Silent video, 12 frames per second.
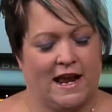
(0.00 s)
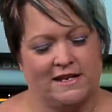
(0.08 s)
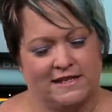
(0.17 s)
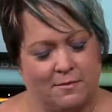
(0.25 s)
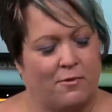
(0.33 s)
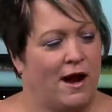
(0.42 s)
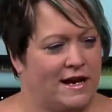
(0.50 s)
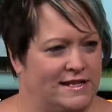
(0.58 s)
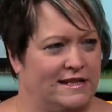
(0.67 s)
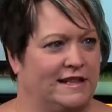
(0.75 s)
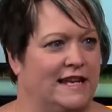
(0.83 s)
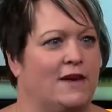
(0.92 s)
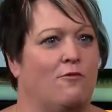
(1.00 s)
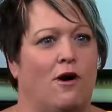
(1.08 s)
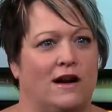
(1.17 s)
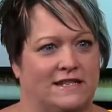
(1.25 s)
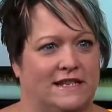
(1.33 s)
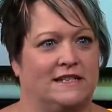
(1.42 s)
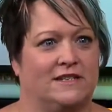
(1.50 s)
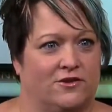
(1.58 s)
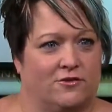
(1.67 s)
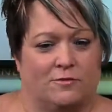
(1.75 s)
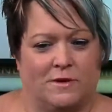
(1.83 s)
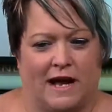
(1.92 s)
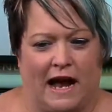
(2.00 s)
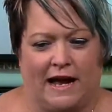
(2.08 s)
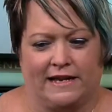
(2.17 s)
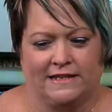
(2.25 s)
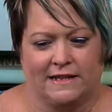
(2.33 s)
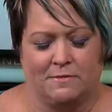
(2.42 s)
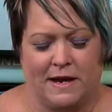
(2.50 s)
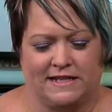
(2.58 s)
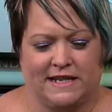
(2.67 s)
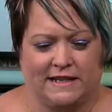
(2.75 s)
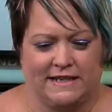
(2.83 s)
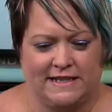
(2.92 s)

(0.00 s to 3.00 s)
And surprisingly, he walks into the group of guys and basically